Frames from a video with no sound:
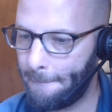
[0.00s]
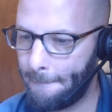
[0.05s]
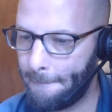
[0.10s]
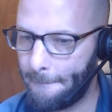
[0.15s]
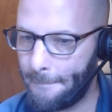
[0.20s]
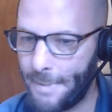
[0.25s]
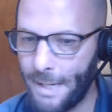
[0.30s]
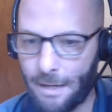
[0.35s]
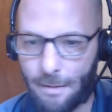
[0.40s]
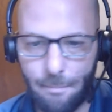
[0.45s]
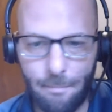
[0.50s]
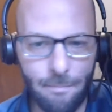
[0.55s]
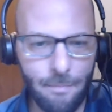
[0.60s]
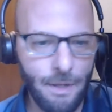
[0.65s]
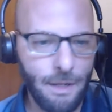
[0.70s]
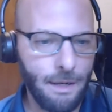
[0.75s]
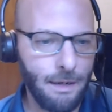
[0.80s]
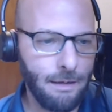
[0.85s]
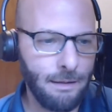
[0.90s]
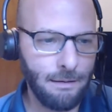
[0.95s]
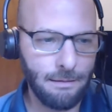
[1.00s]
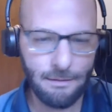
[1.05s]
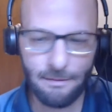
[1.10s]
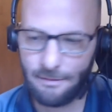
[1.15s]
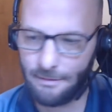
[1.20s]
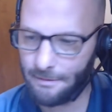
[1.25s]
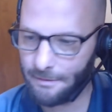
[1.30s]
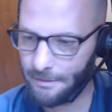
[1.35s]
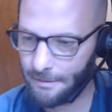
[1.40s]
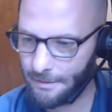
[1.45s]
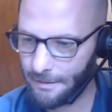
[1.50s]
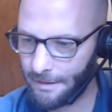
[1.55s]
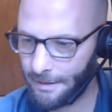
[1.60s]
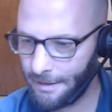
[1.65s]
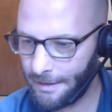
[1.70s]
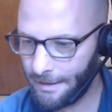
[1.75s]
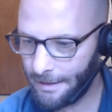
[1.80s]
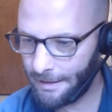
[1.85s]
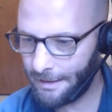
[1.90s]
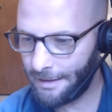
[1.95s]
yeah, and
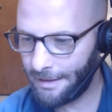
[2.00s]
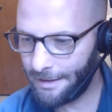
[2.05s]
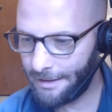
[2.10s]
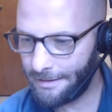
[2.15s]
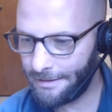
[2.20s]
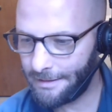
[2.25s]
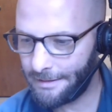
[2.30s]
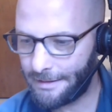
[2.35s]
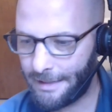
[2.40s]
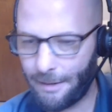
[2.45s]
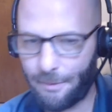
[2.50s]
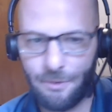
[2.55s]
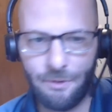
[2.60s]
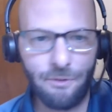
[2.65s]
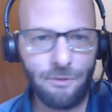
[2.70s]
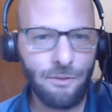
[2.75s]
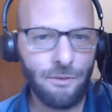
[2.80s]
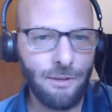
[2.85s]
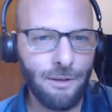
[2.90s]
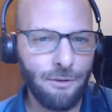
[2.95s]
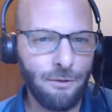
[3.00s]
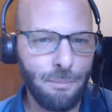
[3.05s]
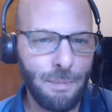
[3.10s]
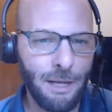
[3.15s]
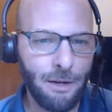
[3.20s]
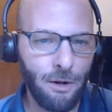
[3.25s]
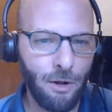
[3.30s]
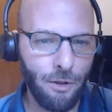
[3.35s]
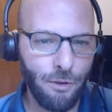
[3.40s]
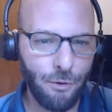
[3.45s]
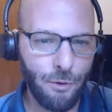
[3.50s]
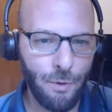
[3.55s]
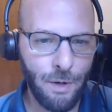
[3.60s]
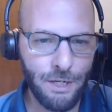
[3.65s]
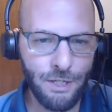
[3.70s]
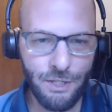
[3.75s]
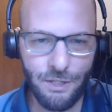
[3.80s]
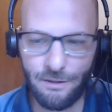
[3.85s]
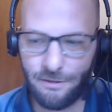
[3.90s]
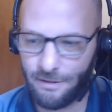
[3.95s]
I think that was that was about all the
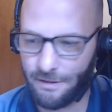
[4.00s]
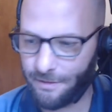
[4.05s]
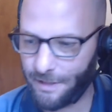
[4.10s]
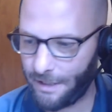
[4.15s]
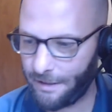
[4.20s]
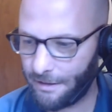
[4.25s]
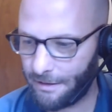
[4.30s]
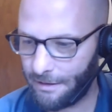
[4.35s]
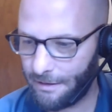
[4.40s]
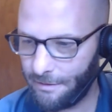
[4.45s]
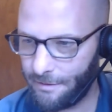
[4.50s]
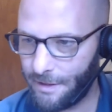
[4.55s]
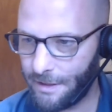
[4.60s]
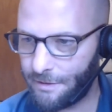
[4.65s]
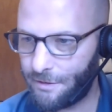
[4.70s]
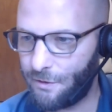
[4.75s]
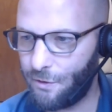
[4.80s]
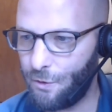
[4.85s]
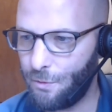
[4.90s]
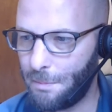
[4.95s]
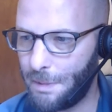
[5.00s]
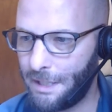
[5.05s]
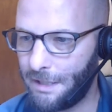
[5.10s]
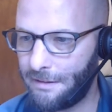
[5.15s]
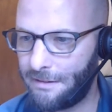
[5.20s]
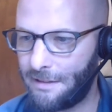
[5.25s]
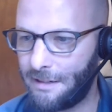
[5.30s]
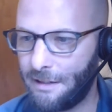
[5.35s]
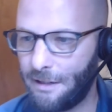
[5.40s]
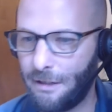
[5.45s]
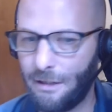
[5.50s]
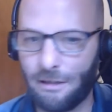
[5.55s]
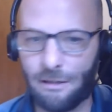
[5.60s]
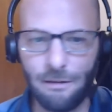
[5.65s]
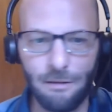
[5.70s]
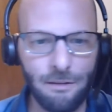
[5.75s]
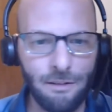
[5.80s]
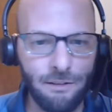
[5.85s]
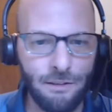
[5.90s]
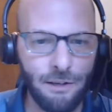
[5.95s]
questions. I've got we have got two minutes
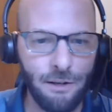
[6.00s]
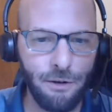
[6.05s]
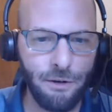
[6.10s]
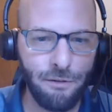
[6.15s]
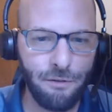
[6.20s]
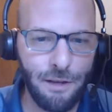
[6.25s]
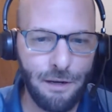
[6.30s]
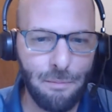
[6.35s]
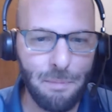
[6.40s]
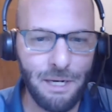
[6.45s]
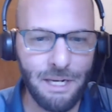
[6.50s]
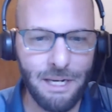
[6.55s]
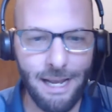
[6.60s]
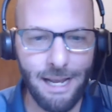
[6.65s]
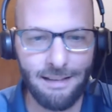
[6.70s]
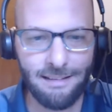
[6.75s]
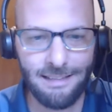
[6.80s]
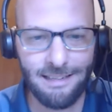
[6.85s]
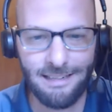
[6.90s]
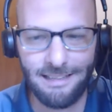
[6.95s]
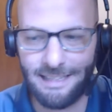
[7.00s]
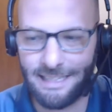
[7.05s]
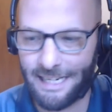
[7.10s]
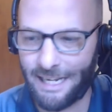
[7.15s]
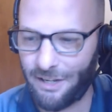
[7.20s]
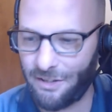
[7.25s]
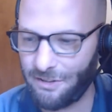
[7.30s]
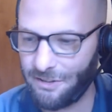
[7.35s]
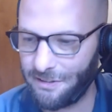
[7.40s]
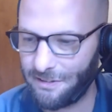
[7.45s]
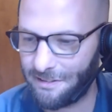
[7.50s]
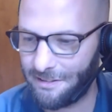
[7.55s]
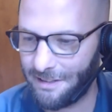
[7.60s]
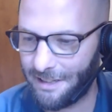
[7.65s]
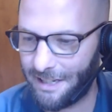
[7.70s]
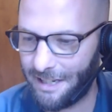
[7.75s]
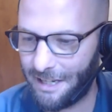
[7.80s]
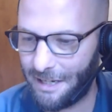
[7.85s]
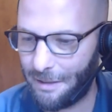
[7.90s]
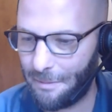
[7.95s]
here, so if anybody has anything else,
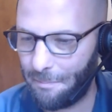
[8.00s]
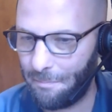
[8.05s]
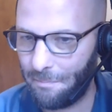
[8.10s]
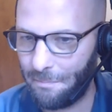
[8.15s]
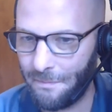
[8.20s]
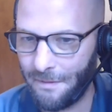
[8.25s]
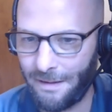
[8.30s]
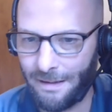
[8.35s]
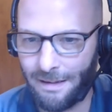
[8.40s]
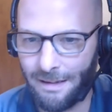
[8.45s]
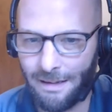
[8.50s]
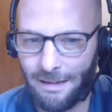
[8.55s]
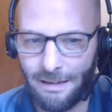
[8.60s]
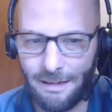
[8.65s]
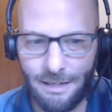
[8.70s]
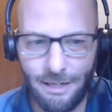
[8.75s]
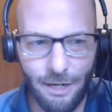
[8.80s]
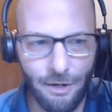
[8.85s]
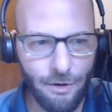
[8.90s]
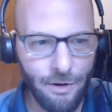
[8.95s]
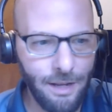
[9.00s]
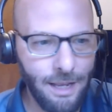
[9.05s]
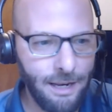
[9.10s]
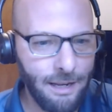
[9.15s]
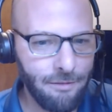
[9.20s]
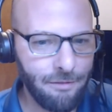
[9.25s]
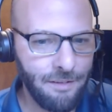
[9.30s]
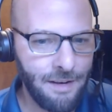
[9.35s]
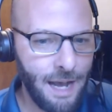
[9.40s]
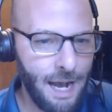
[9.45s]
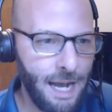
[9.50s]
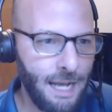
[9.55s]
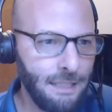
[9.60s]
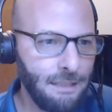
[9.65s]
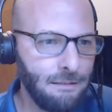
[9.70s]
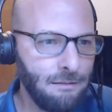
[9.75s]
um, you know, and if not,